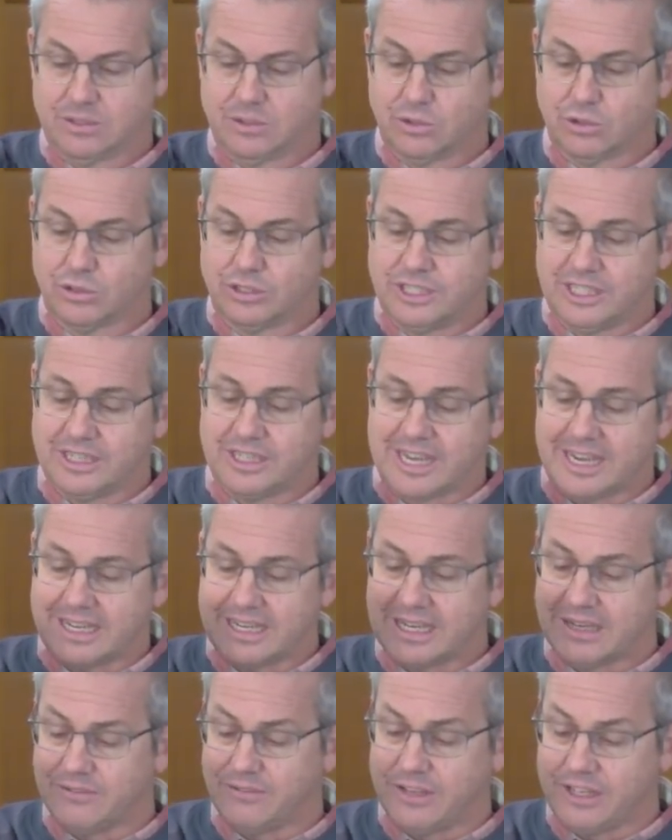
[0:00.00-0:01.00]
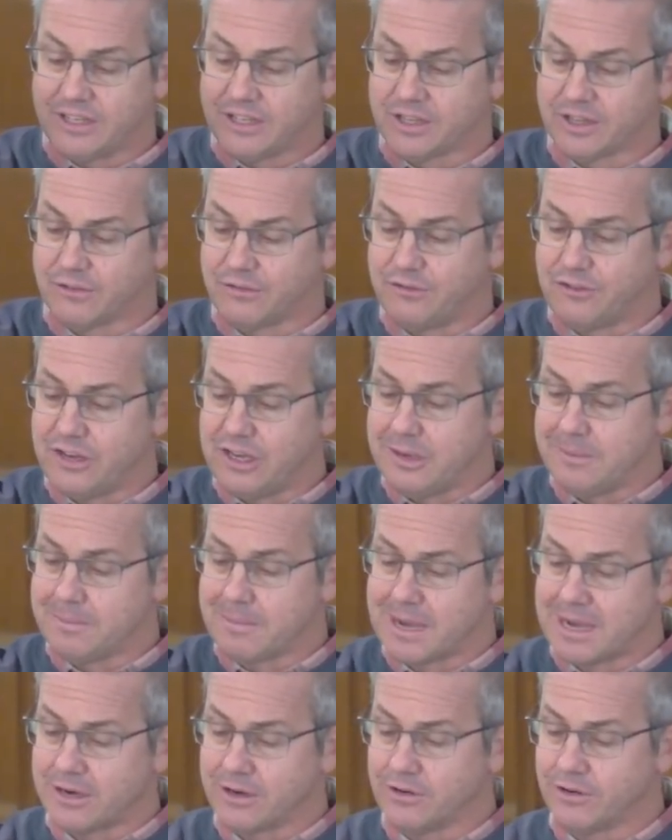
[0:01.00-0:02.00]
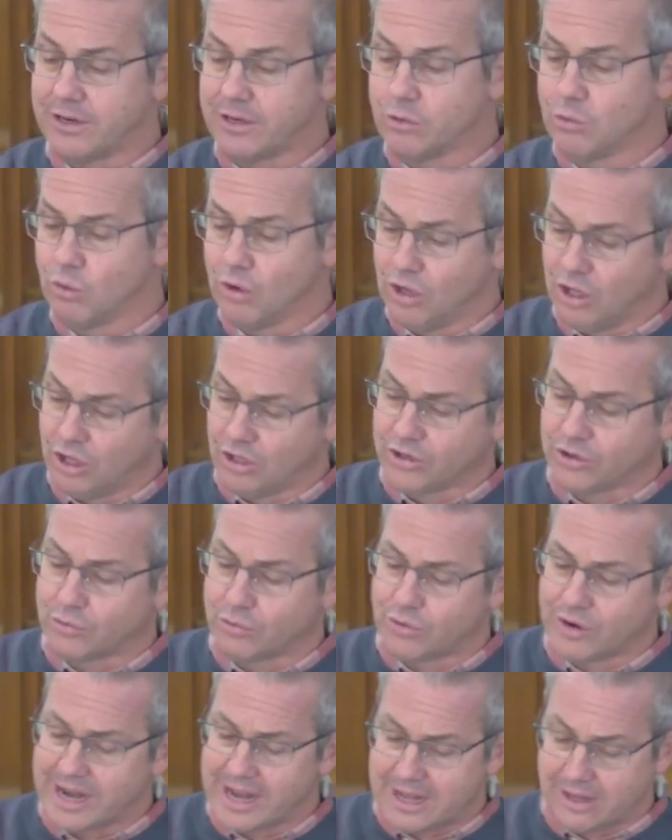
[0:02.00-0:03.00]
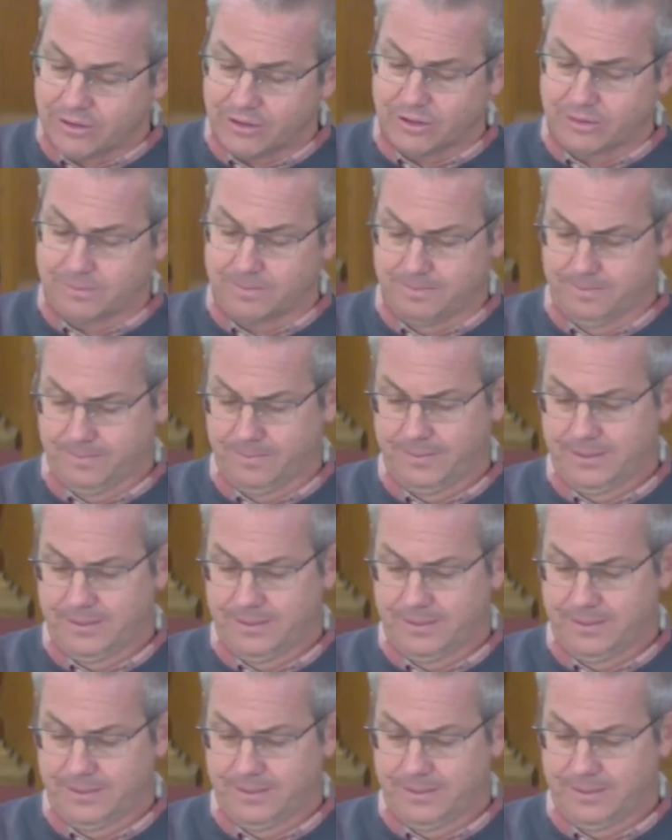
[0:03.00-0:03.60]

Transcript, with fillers: Or did they give in to the fear mongering world around them